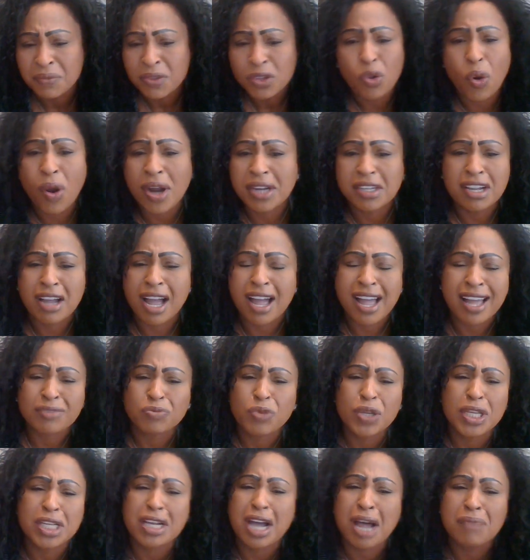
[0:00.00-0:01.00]
Lord God,
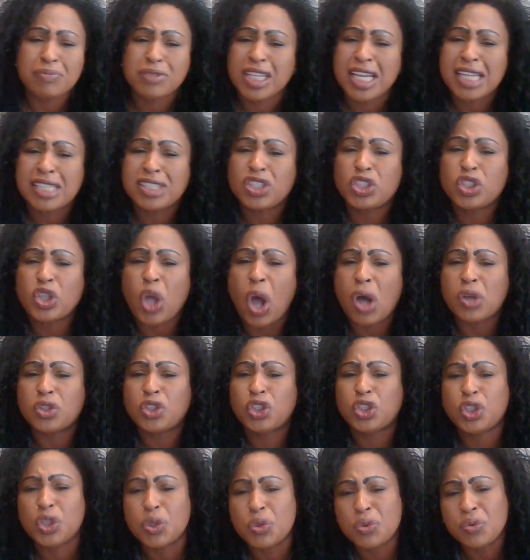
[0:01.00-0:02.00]
we come to
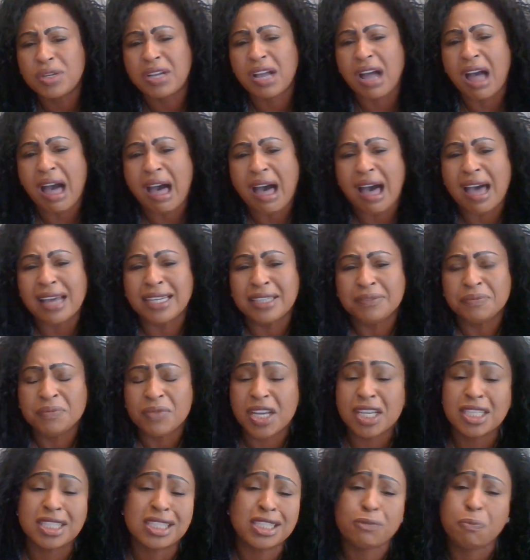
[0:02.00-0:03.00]
exalt you, God,
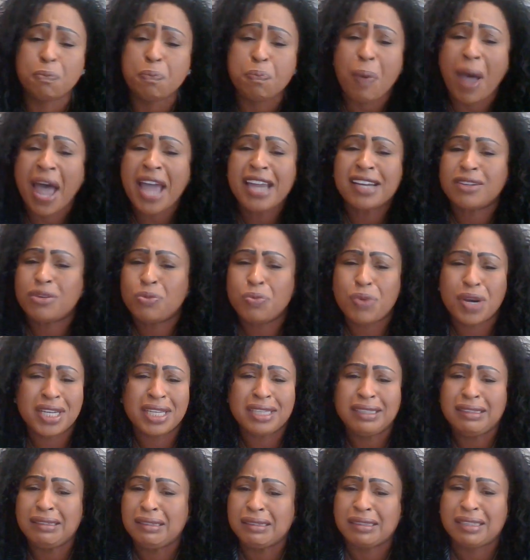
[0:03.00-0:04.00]
in spite of what
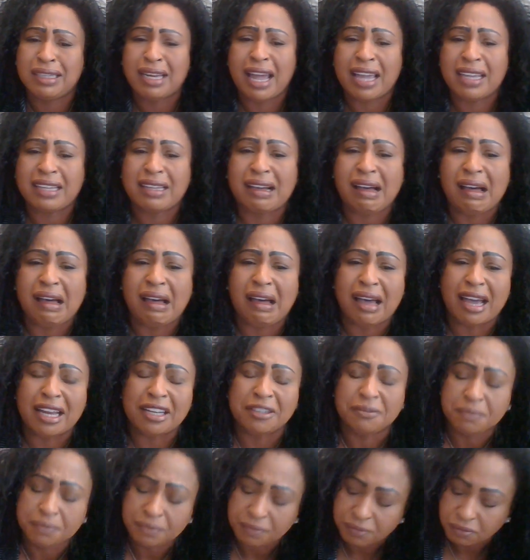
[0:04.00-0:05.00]
it looked like, God.
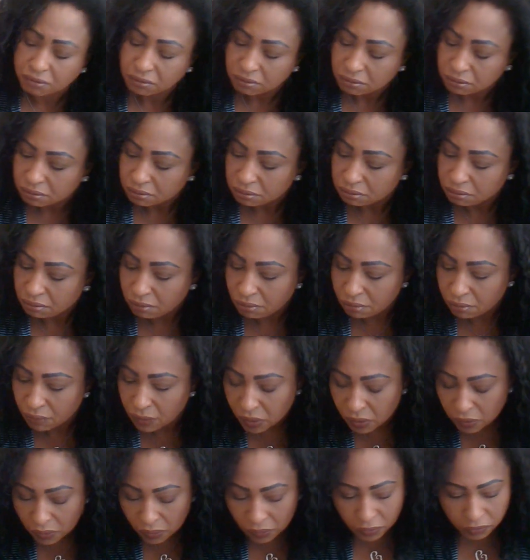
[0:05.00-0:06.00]

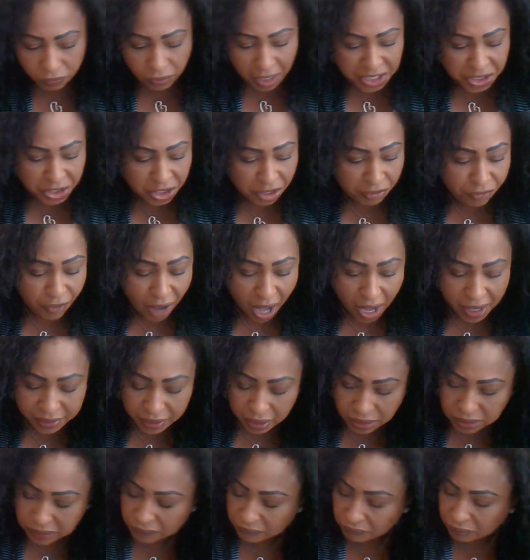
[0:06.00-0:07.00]
Thank you, Father.